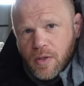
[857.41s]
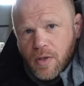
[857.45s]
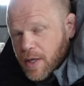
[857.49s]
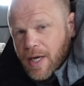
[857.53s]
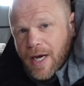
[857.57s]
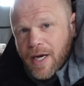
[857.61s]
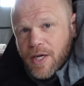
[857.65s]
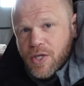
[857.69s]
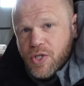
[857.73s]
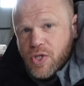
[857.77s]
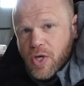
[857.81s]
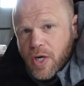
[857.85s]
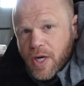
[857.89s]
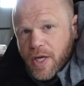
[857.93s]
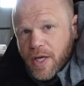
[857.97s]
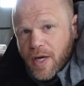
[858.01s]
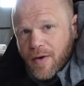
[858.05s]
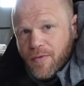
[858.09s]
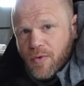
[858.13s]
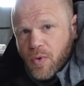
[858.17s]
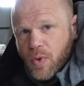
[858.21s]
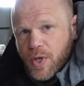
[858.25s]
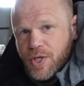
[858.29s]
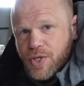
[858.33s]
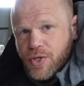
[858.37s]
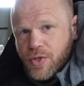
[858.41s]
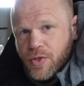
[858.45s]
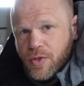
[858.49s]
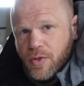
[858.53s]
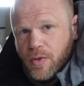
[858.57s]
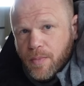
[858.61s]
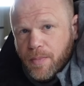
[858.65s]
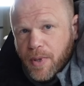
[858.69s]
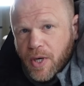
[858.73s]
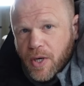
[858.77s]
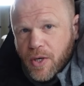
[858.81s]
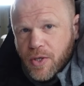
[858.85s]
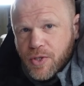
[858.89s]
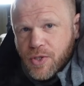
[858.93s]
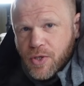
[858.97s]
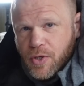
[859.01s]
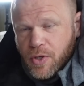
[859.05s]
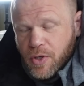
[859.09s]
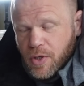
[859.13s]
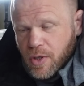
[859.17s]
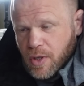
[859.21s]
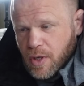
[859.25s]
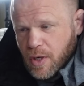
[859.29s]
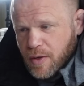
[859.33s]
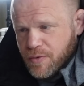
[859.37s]
Occasionally, I've questioned the
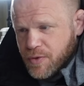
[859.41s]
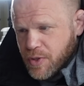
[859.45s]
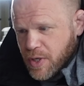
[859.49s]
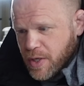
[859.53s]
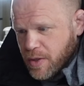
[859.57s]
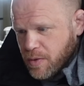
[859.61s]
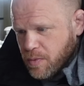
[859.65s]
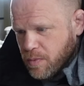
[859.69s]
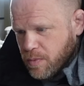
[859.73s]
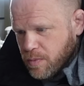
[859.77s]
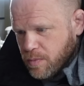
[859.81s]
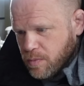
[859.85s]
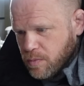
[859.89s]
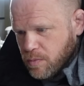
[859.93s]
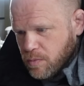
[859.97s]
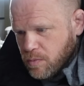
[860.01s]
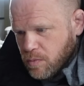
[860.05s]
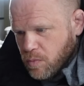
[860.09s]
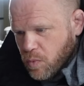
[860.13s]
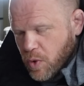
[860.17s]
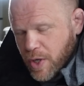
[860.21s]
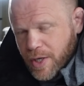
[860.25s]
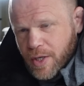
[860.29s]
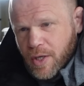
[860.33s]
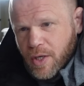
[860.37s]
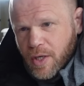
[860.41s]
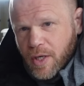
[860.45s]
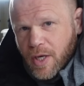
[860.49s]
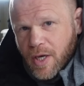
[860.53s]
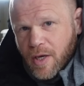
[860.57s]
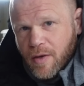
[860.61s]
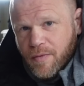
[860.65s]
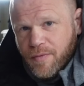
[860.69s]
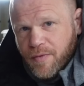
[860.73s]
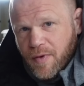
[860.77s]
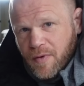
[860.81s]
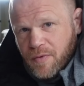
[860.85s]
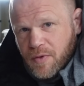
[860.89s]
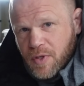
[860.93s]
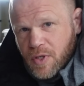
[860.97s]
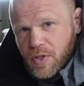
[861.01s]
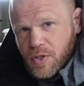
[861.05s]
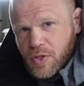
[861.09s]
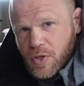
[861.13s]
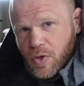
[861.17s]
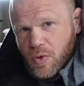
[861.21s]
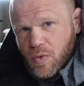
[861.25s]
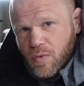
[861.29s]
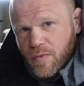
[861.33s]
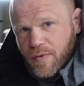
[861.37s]
person and I've said, where can you get a
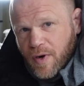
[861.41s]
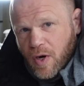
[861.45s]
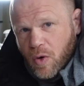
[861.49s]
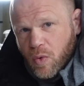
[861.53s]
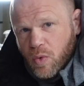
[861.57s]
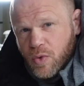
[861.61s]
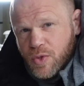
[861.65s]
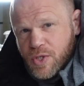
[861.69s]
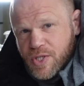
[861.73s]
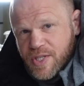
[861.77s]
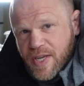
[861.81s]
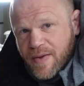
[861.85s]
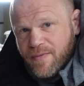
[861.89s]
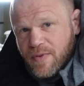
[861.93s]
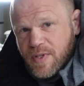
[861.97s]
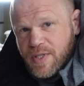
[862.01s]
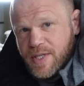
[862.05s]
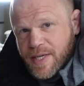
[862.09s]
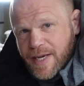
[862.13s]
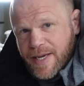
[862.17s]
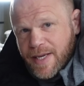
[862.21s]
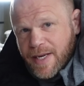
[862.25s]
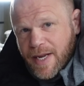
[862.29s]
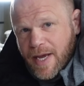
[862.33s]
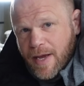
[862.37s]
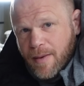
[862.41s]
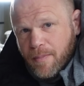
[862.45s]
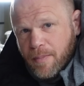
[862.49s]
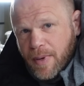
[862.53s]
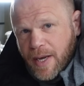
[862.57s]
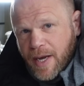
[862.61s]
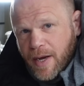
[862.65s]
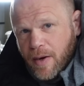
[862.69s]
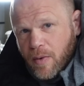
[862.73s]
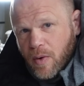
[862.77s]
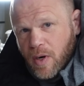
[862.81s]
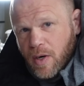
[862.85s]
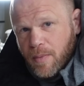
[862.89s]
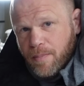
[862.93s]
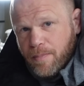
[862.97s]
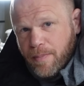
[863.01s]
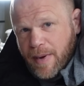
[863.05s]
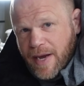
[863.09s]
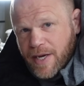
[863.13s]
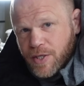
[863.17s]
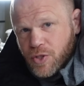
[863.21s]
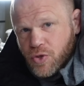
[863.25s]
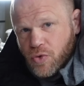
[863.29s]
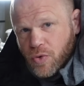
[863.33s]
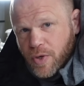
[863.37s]
52 volt, 17 amp hour
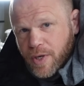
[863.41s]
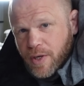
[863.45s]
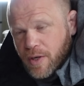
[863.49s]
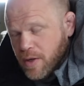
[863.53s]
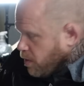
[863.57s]
battery?